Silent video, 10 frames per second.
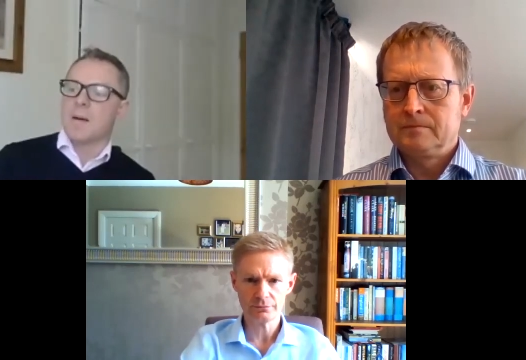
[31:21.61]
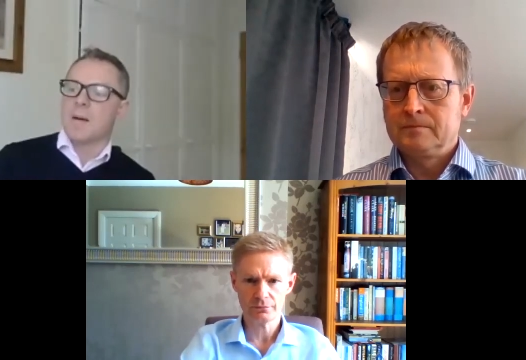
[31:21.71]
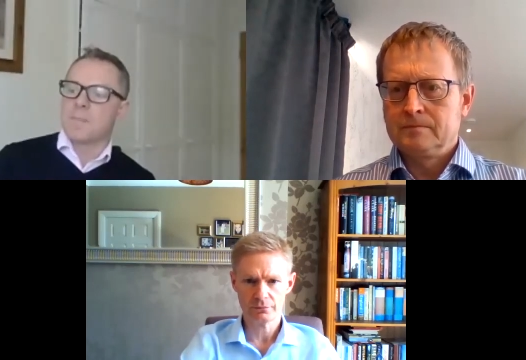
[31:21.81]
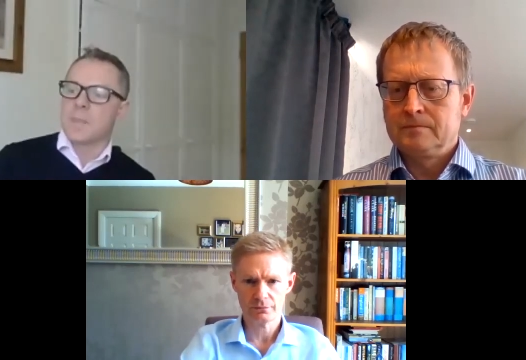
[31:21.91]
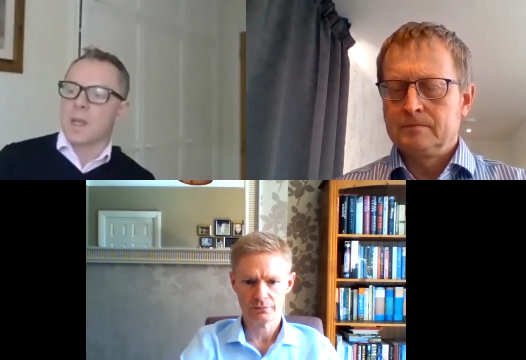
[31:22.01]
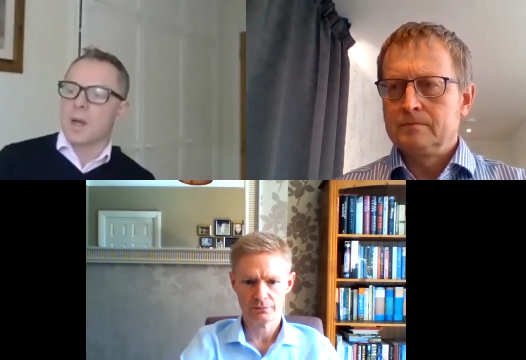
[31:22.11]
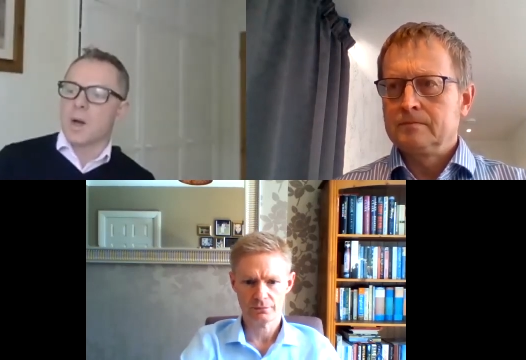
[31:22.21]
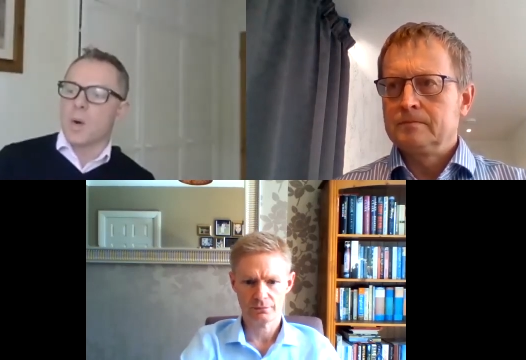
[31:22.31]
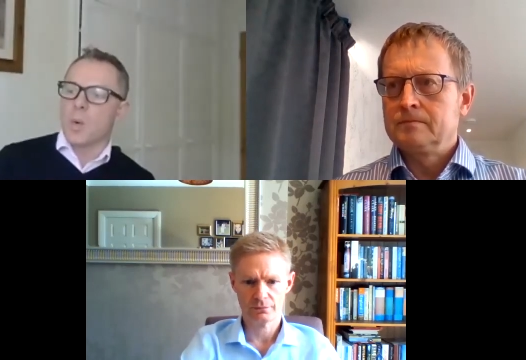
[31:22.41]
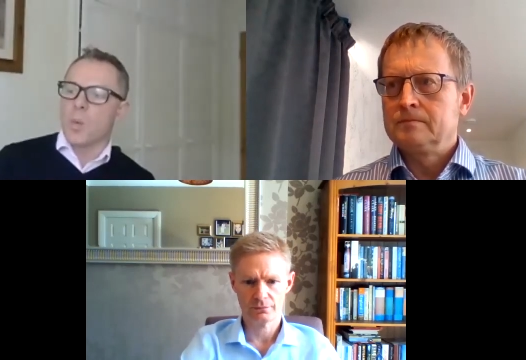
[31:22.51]
Speaker 1: Um,
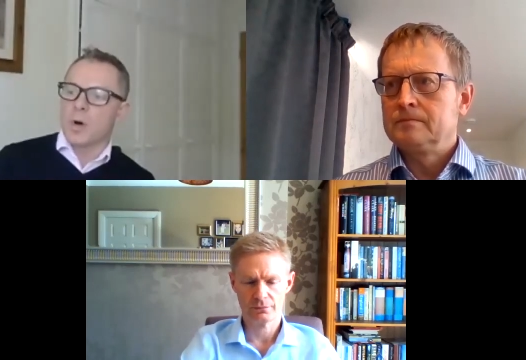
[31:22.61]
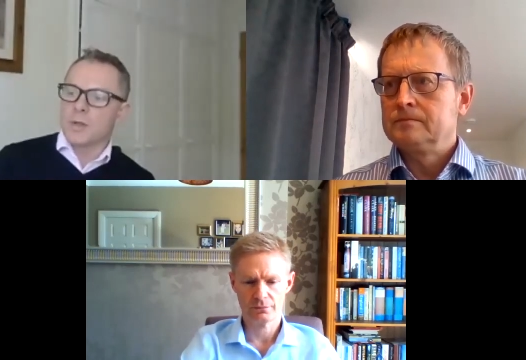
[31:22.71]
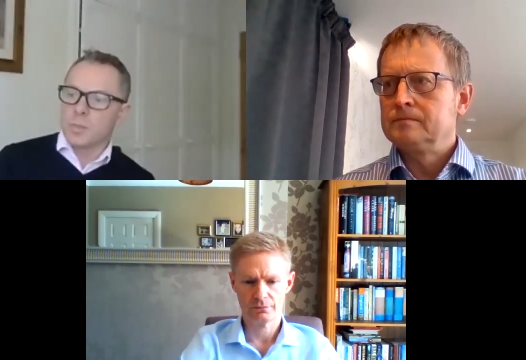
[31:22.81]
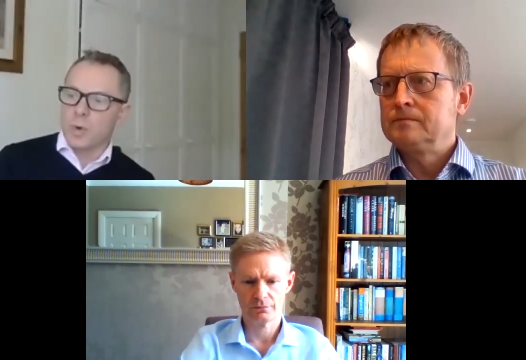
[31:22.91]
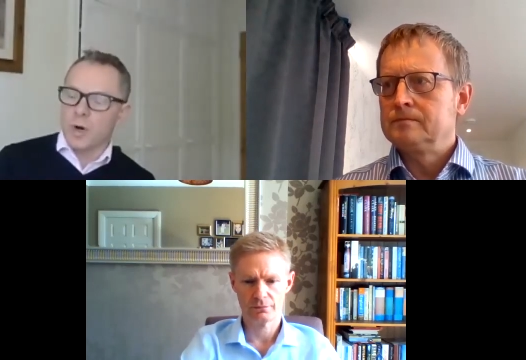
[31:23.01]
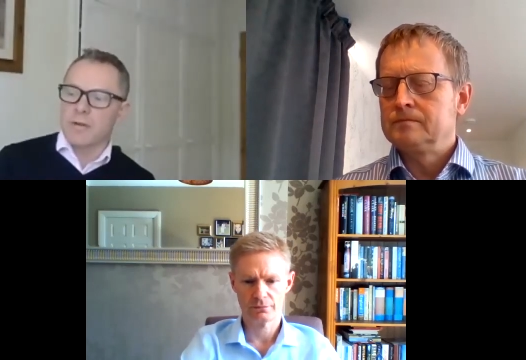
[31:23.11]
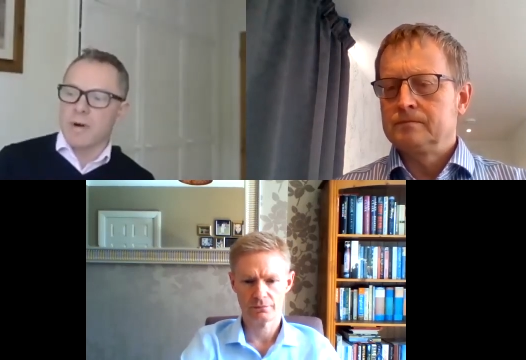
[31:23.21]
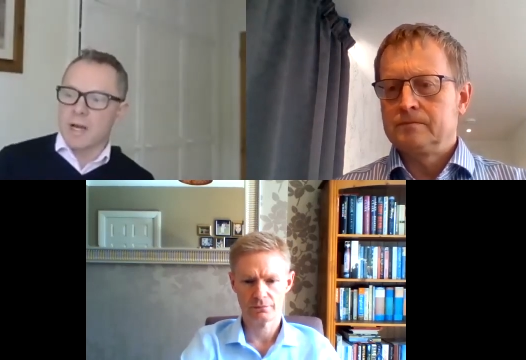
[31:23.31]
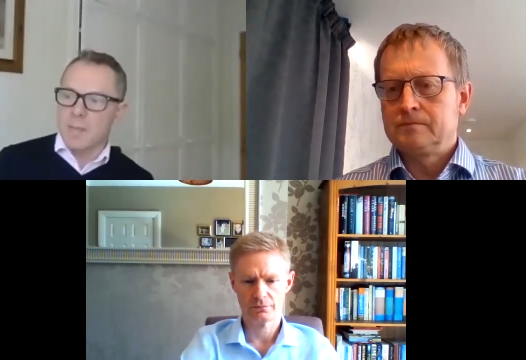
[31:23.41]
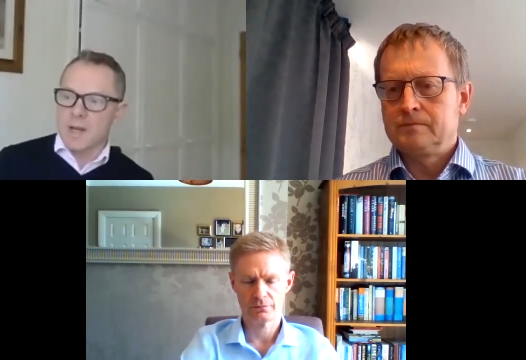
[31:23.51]
what what are the
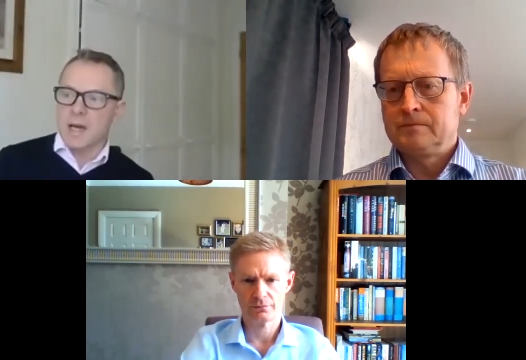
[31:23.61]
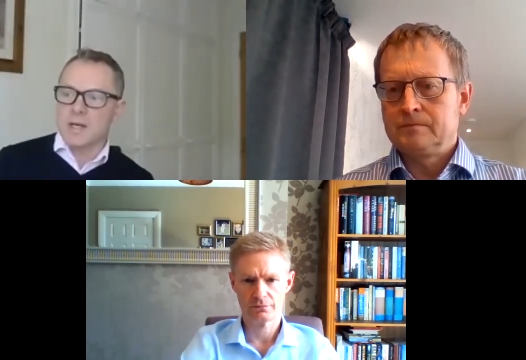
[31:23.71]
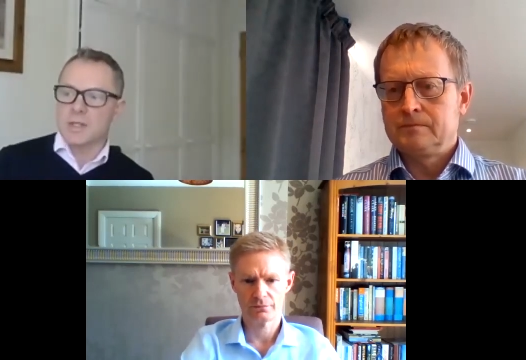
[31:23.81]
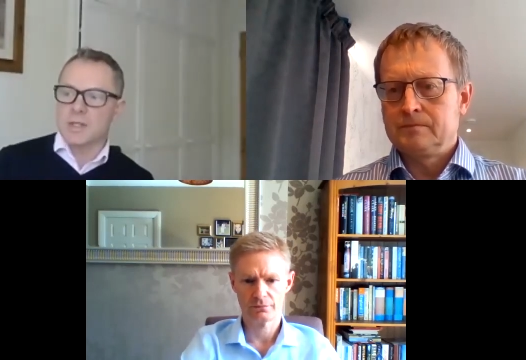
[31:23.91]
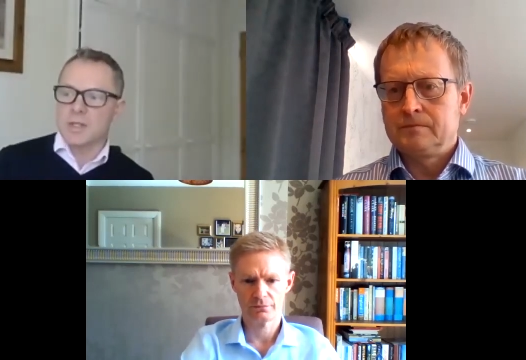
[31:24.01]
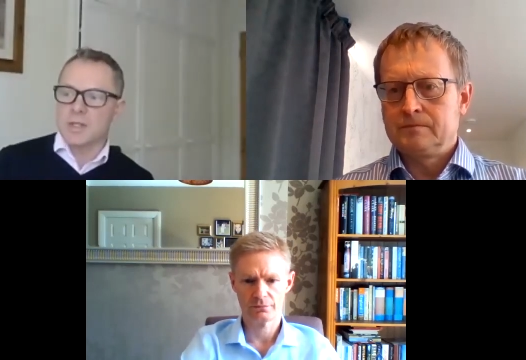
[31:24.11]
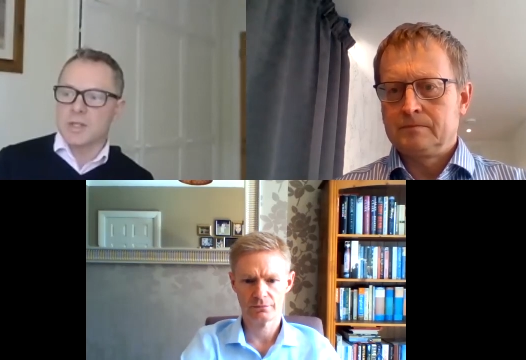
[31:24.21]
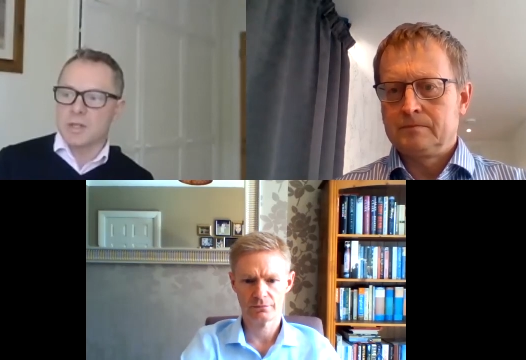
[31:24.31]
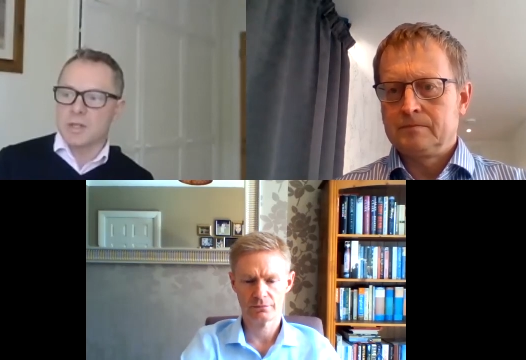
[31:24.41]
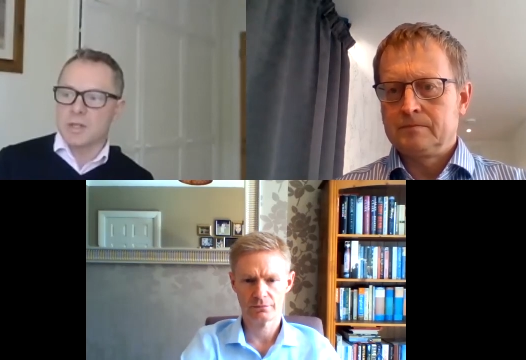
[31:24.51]
recommendations
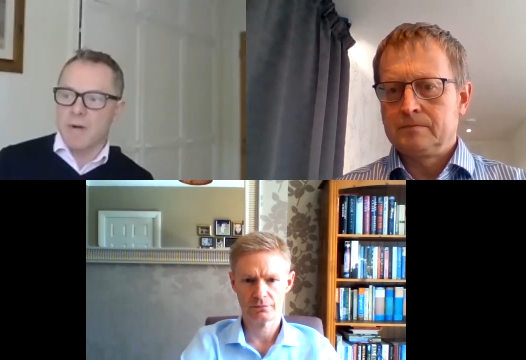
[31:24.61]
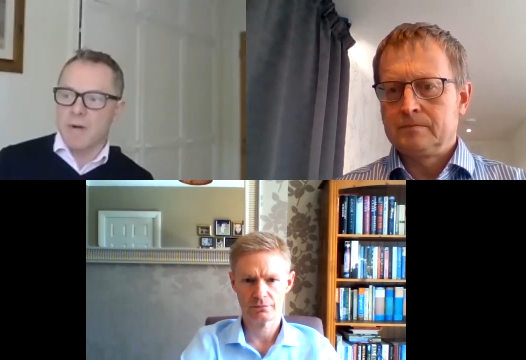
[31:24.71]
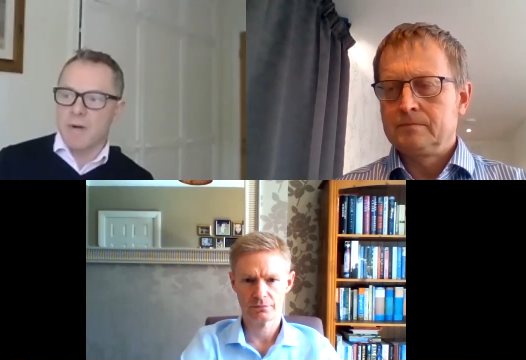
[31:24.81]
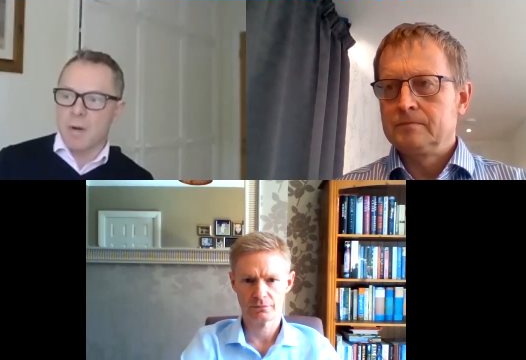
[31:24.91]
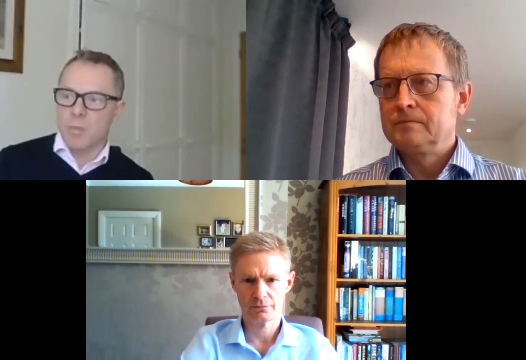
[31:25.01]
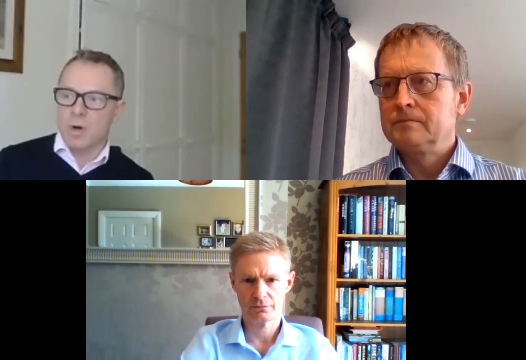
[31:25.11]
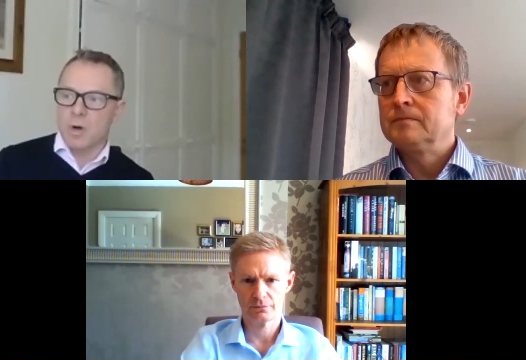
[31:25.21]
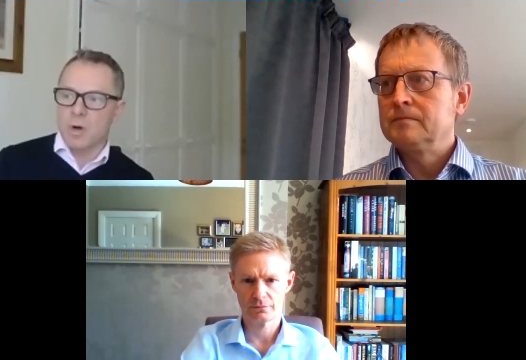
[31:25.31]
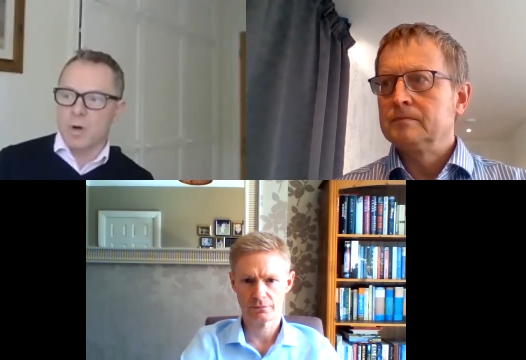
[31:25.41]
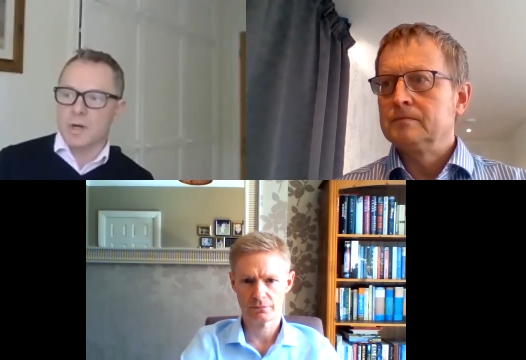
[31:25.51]
around
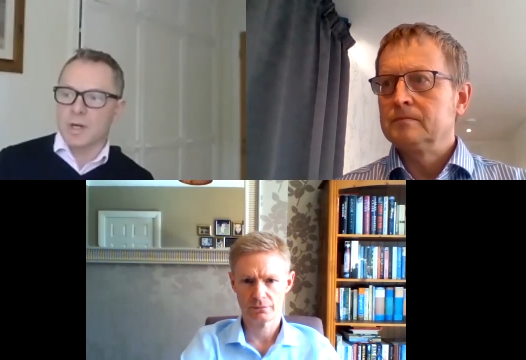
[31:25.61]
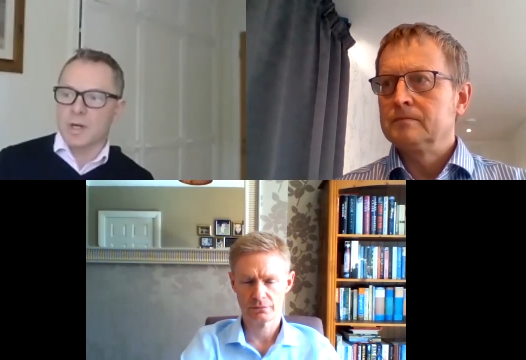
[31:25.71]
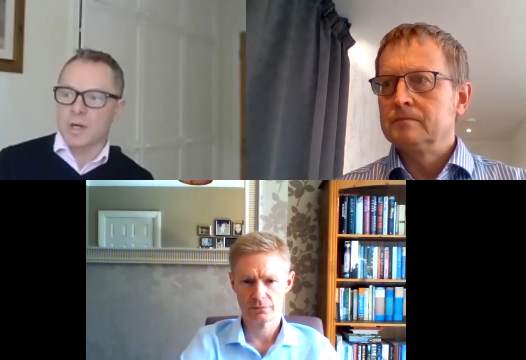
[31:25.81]
work